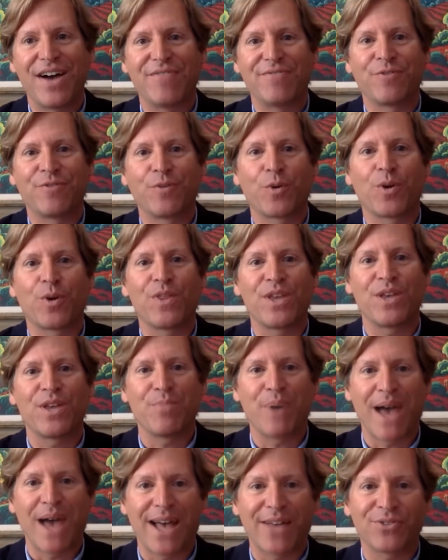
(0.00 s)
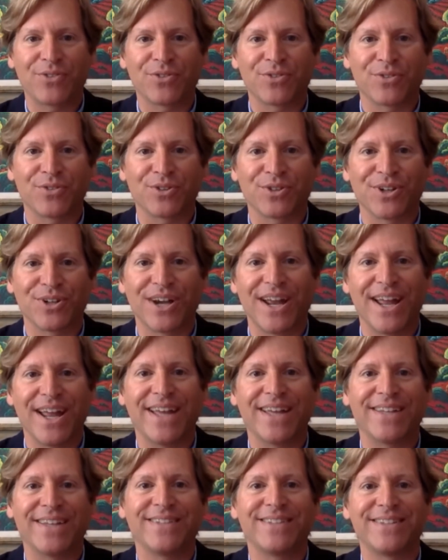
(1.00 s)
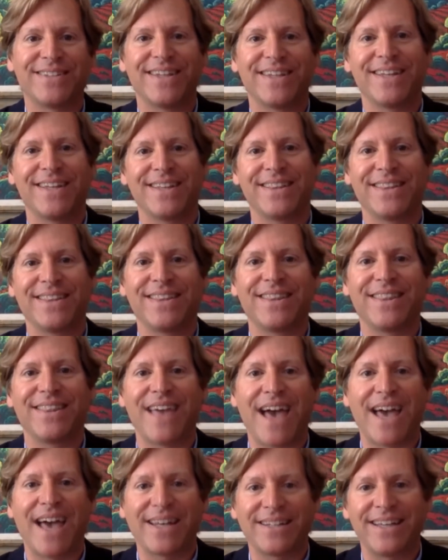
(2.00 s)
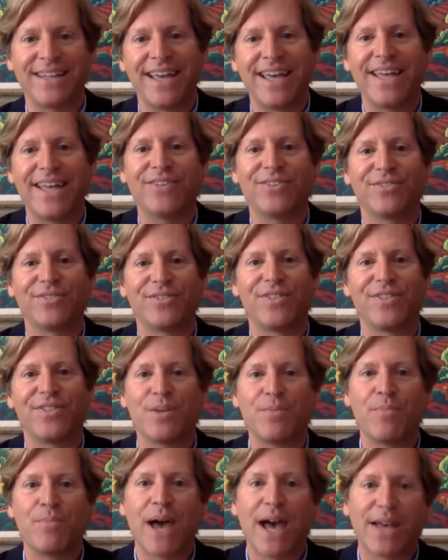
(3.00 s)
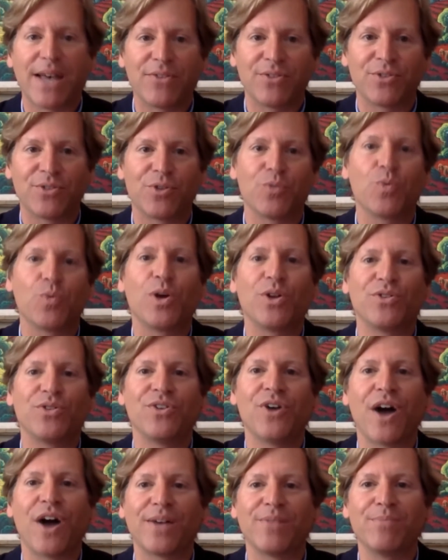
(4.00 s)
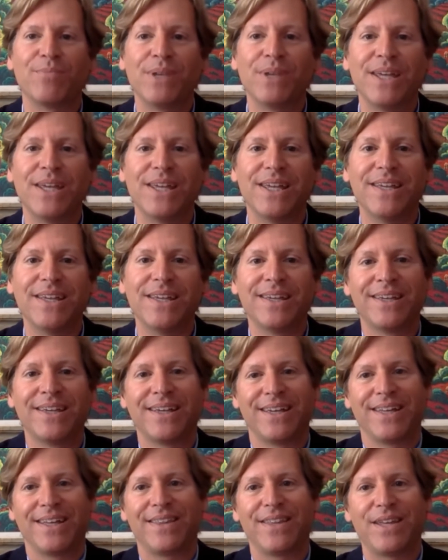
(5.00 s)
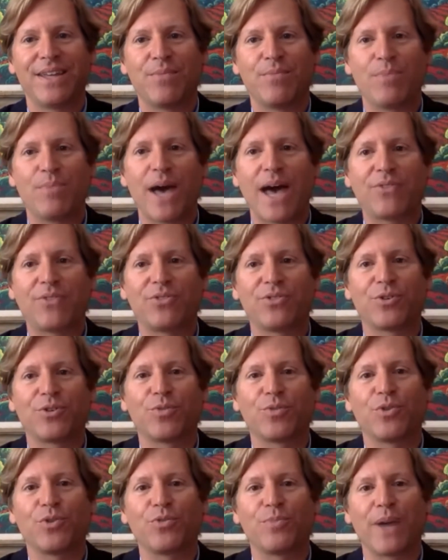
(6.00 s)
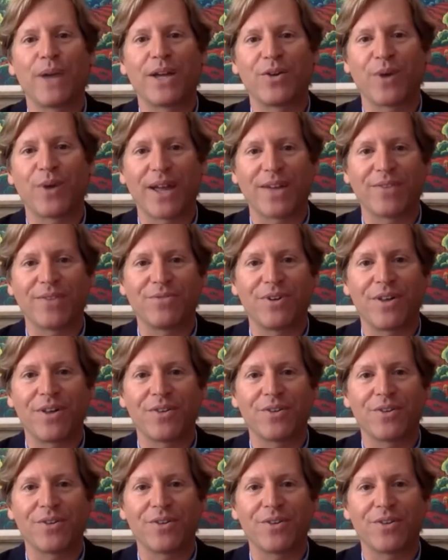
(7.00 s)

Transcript: for the ambassador. And in that case, the ambassador was not me. The ambassador was my grandfather.